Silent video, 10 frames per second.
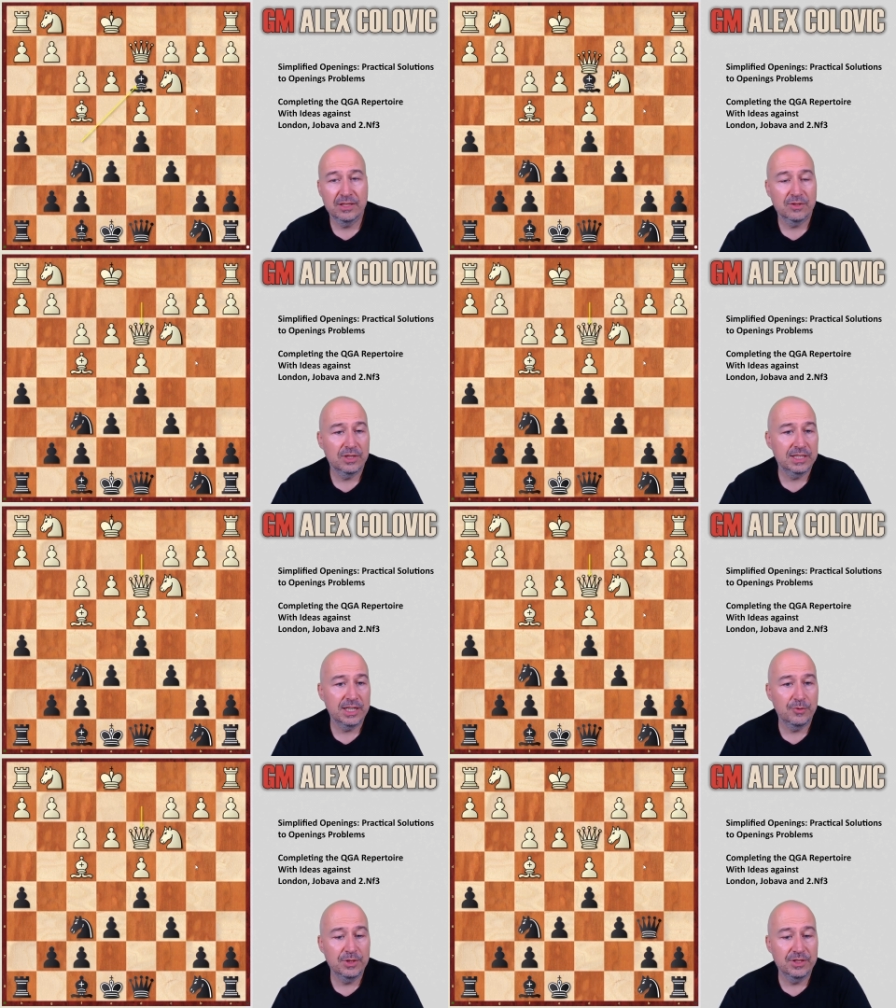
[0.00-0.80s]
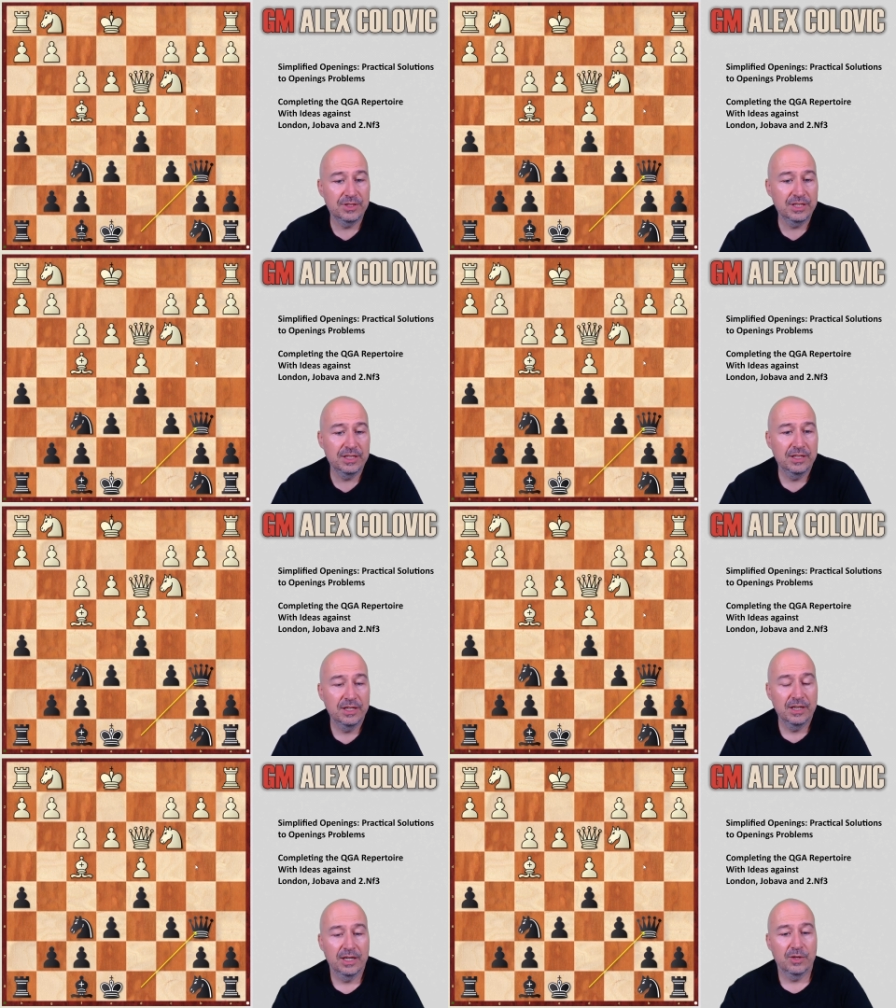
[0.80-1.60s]
So let's say queen d3,
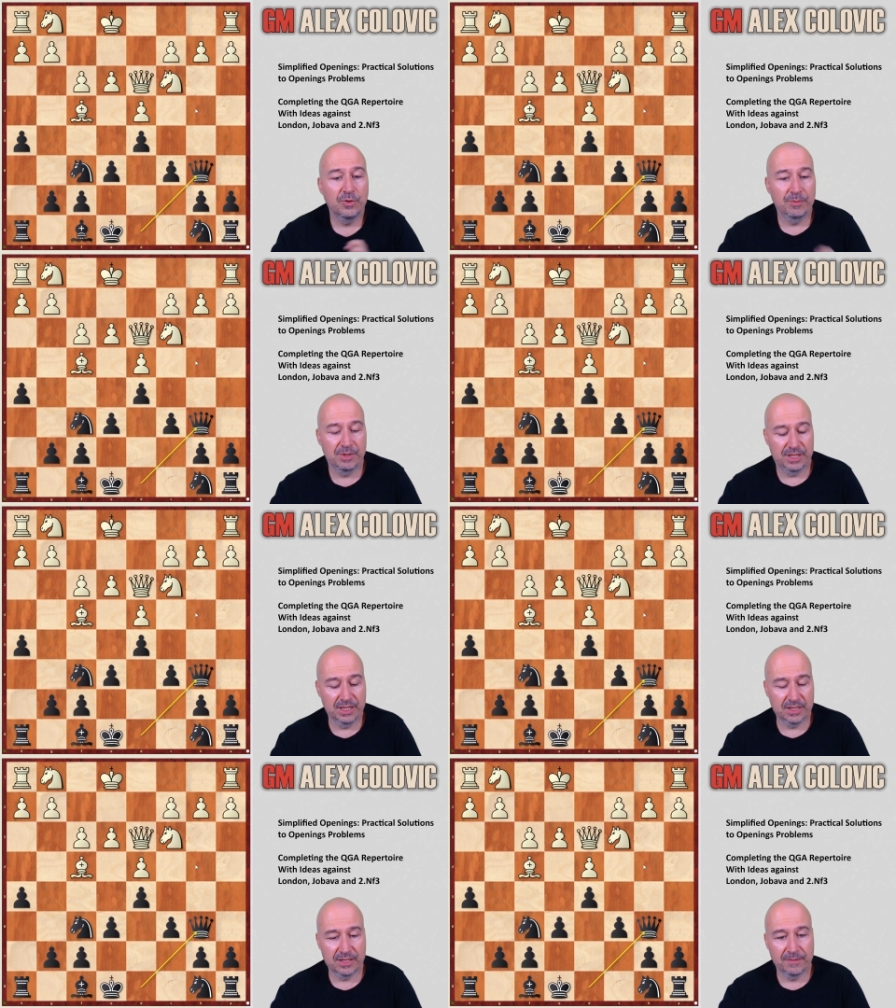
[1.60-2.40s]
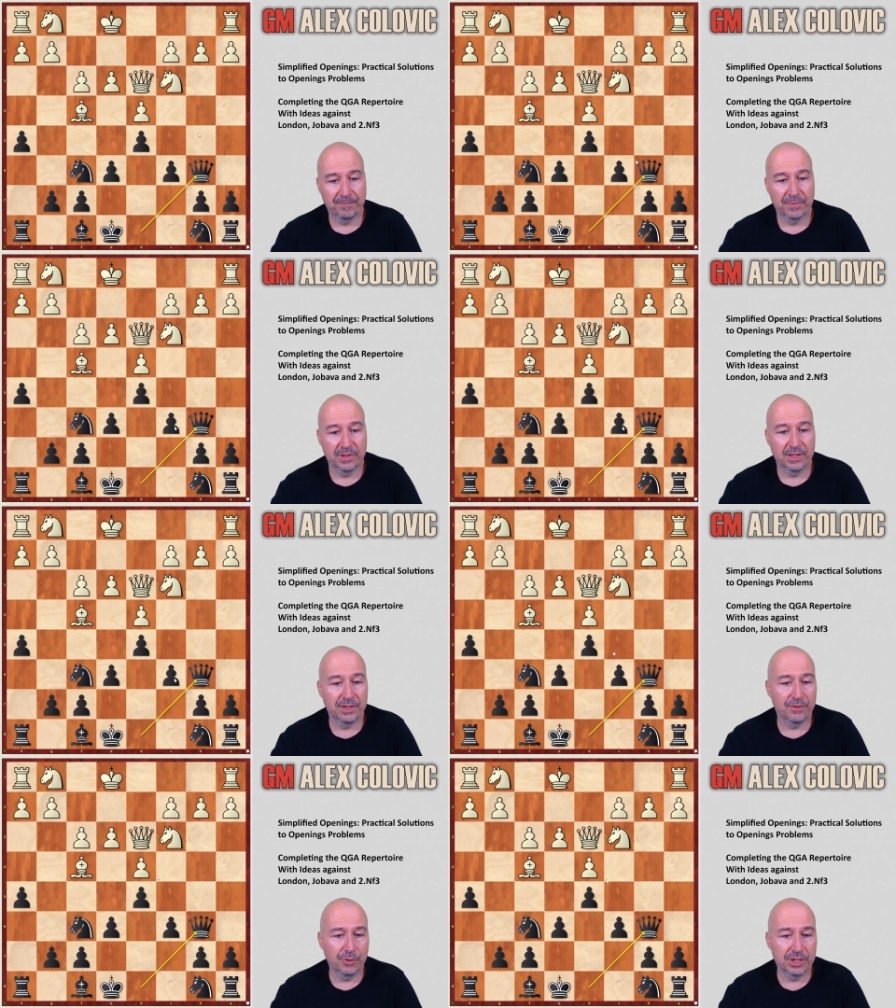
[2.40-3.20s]
queen b6,
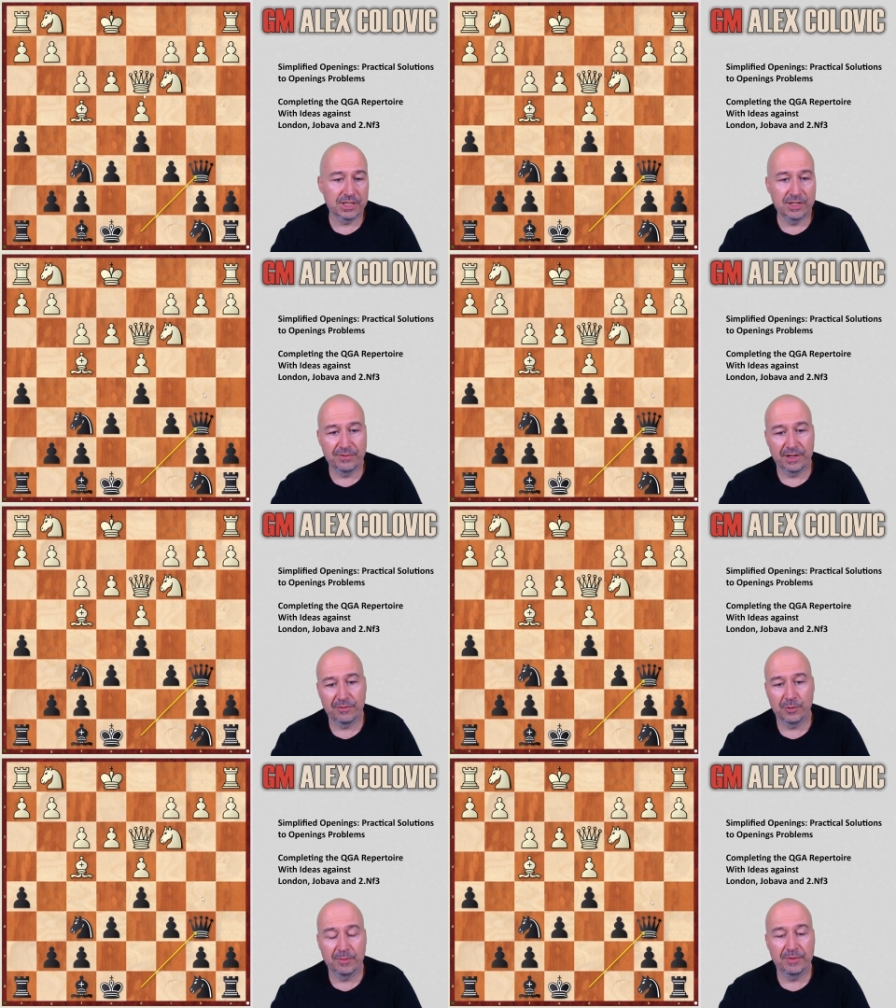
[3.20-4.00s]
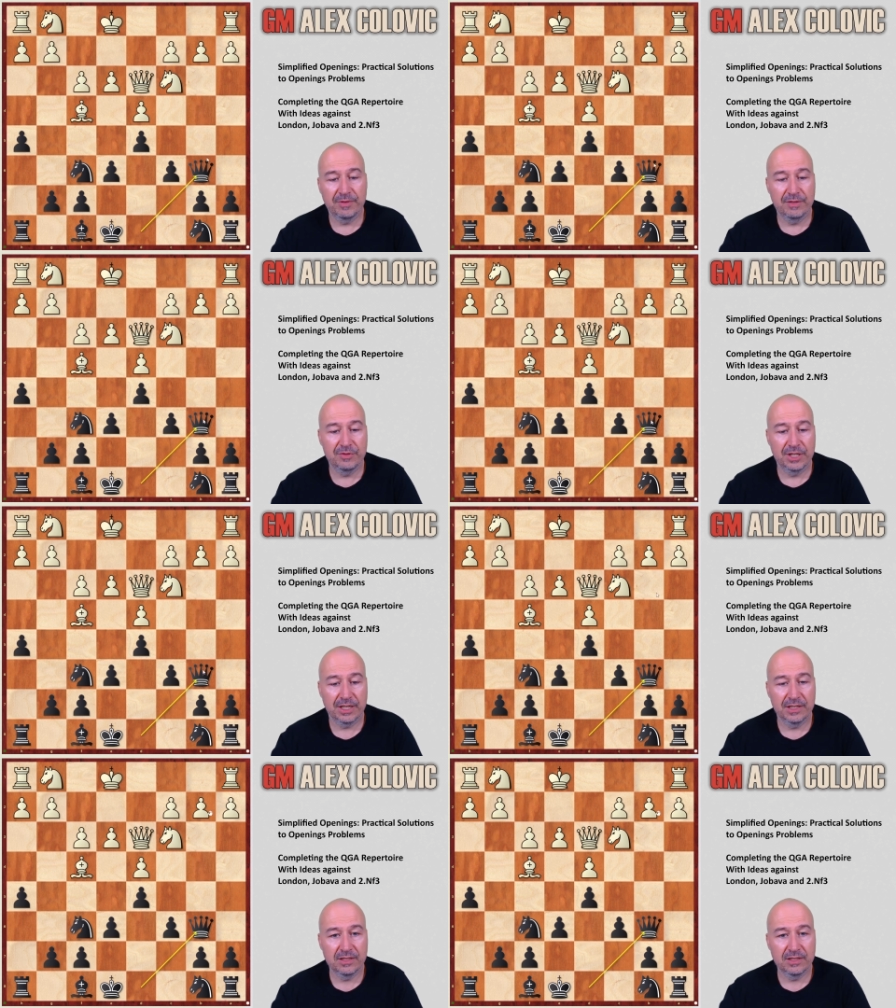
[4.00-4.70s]
avoiding c5, queen b5 check, yeah?